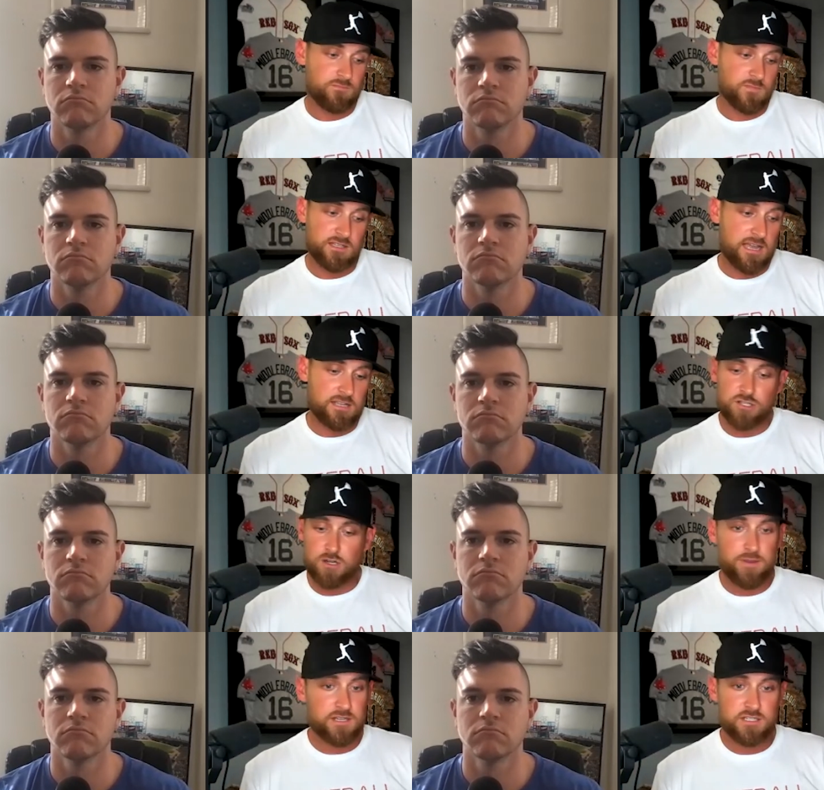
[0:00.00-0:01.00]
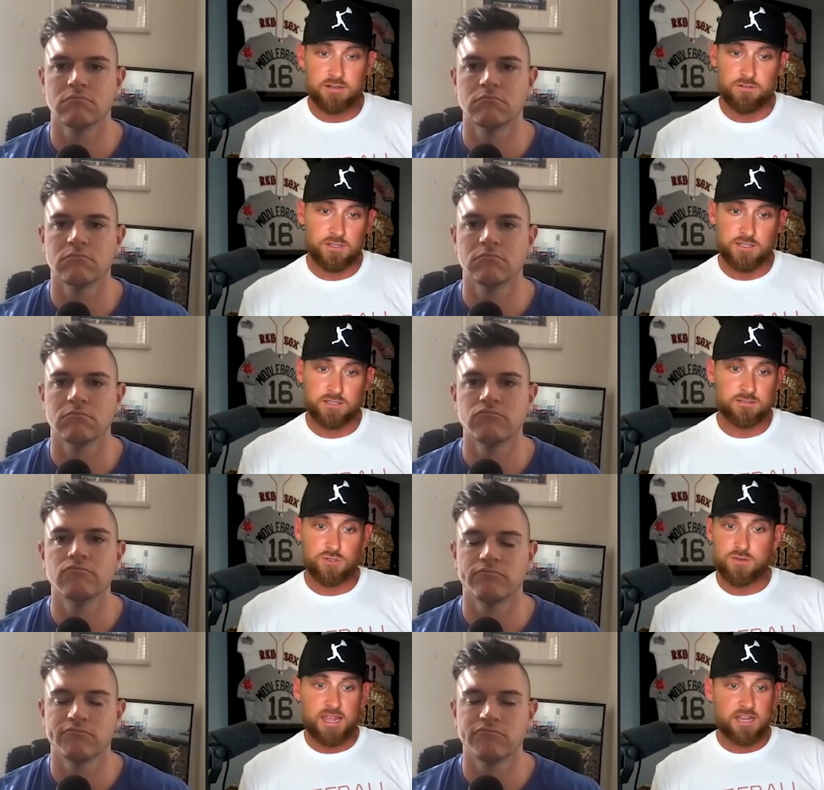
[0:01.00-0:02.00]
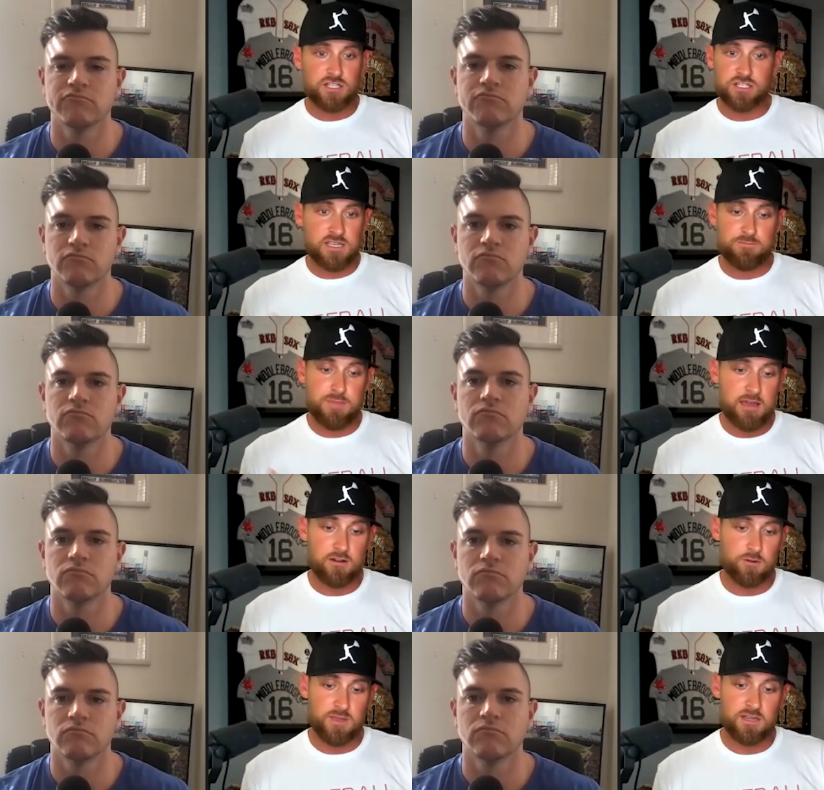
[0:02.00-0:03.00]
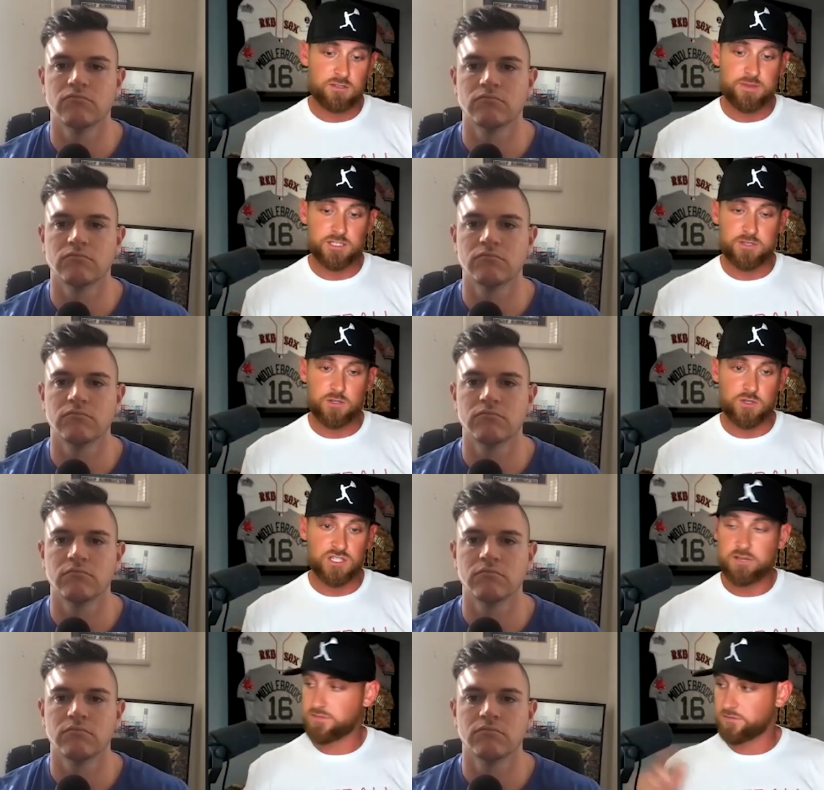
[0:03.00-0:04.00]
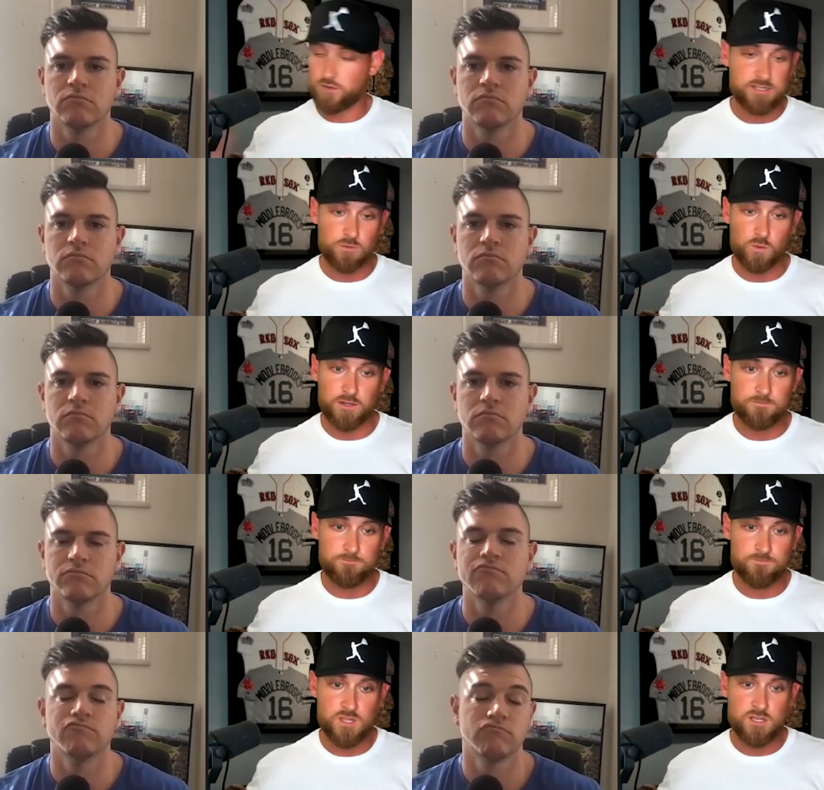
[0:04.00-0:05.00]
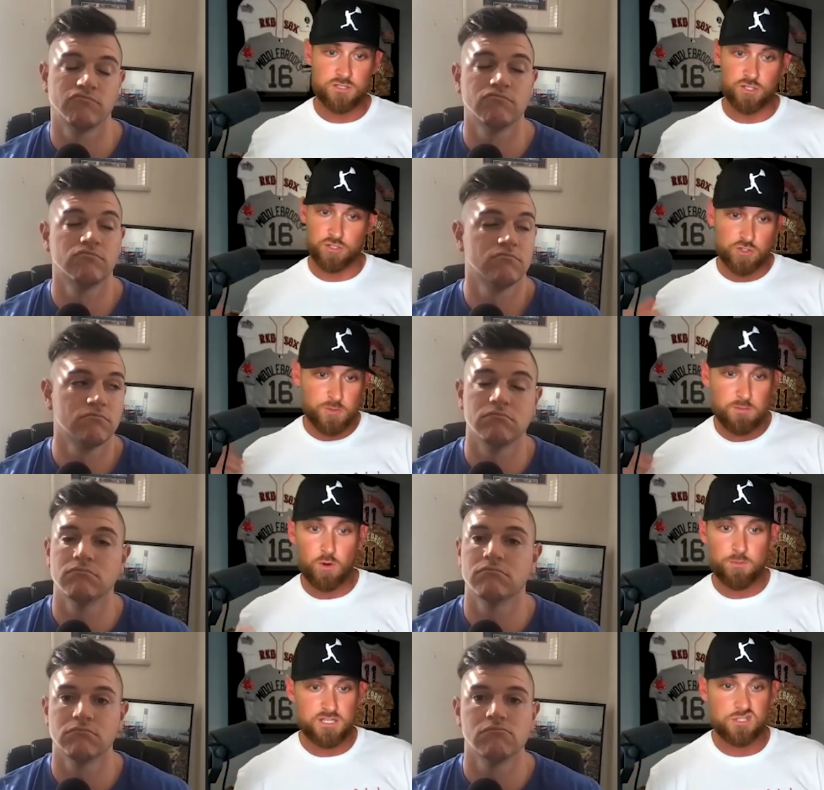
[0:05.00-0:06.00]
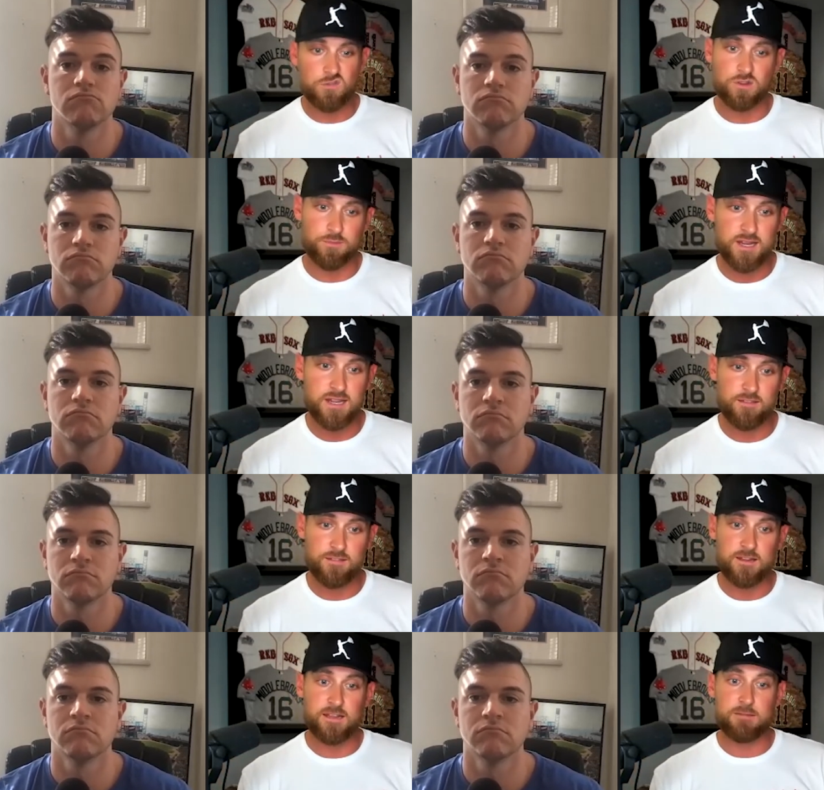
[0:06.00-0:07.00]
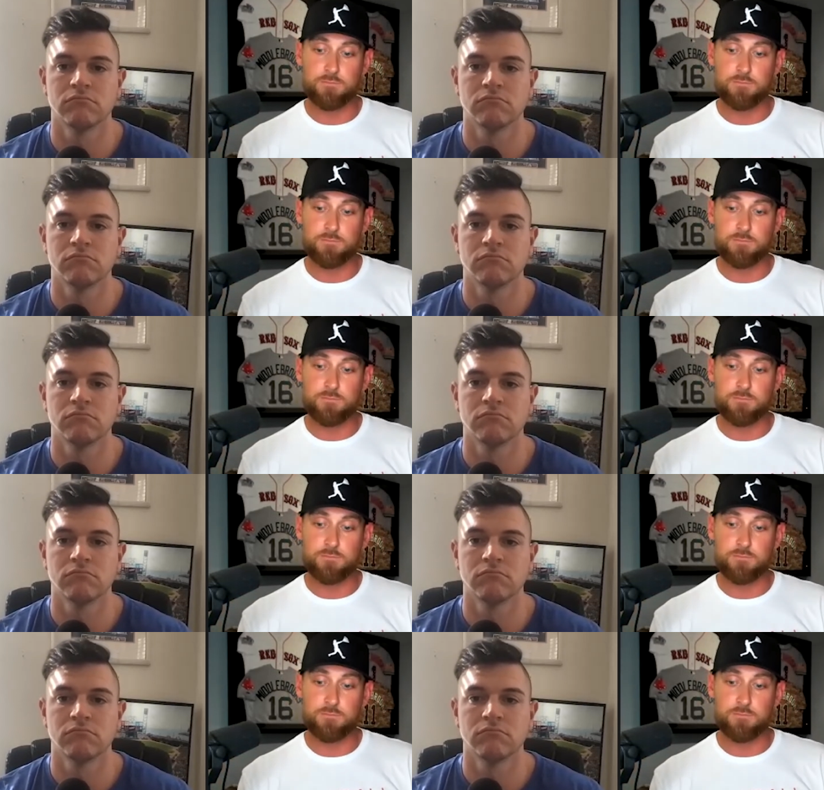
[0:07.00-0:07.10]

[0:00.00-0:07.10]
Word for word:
Speaker 1: guys are going to pitch differently. You can't just keep pounding them in to pitch them into a shift if there isn't one. So there's going to be more pitches over the plate, I think, and